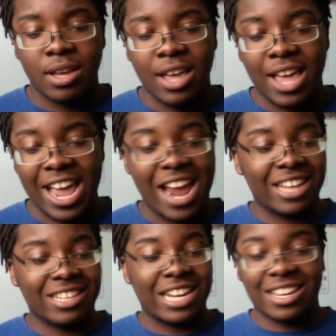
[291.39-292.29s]
and
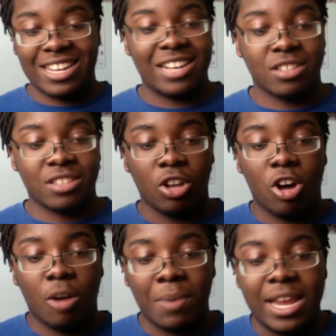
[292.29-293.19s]
it's like against the
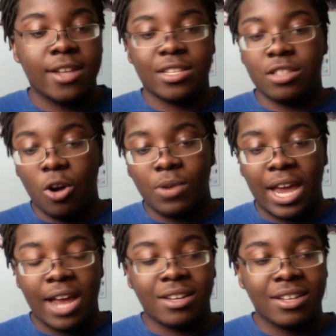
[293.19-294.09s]
law, but he doesn't know
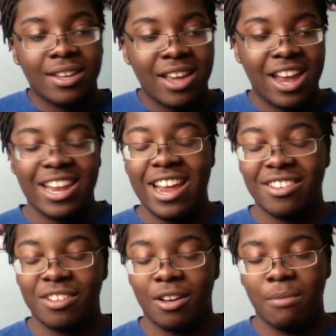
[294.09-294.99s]
that. And
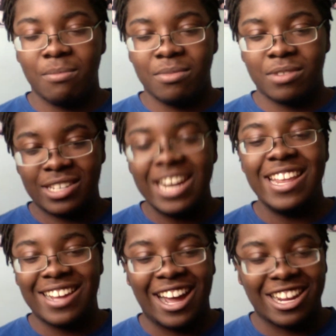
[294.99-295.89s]
then the
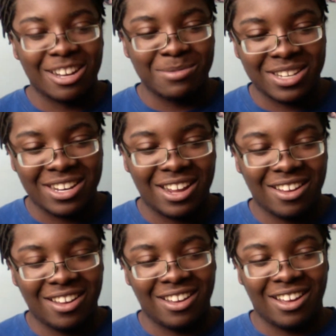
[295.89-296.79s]
titty guy comes in.
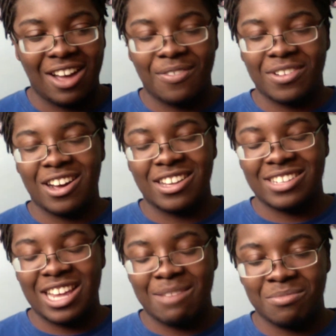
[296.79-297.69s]
I forgot
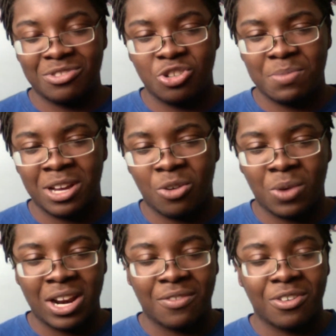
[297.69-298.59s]
his name, Jubel,
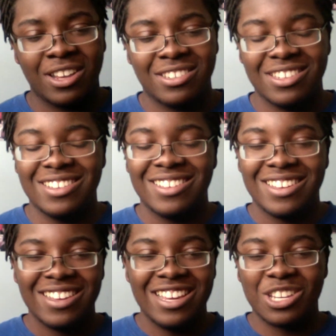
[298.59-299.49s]
whatever. He's
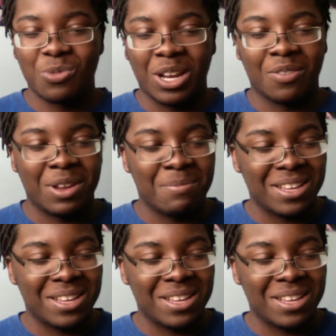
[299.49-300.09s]
irrelevant,